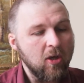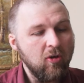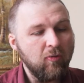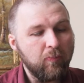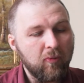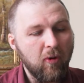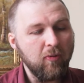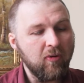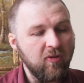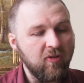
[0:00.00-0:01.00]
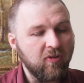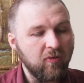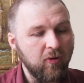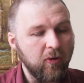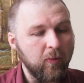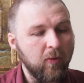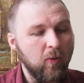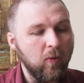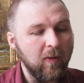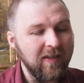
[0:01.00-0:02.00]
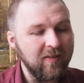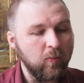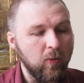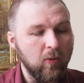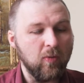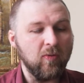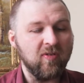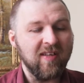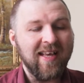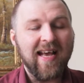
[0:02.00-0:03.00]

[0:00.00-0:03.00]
You have broken through all his walls,